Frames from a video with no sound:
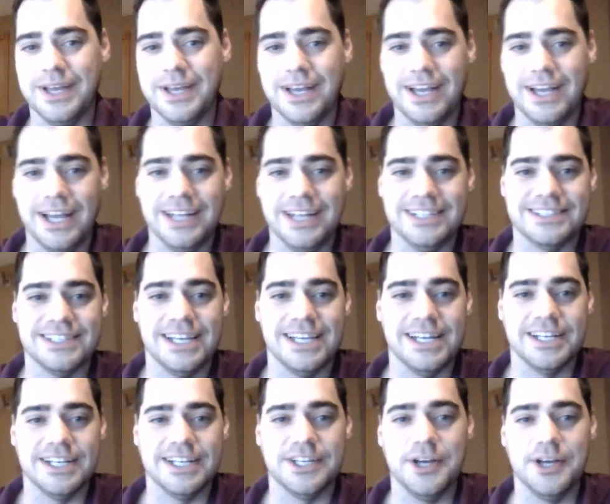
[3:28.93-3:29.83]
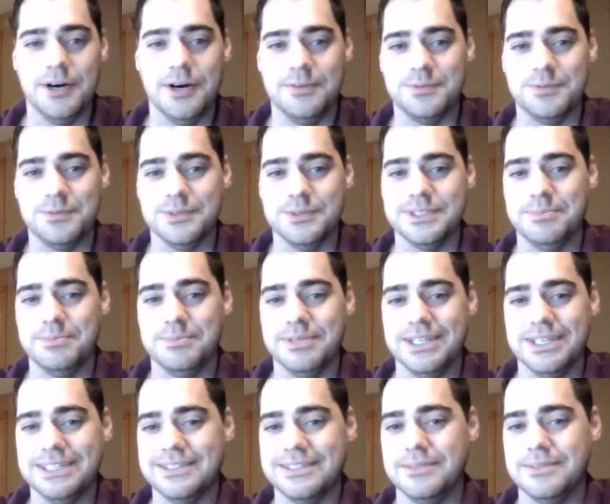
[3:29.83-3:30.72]
I decided golf was the
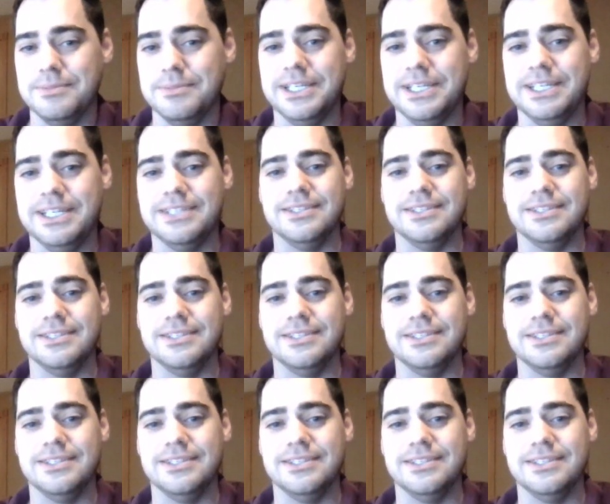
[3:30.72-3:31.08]
place to be.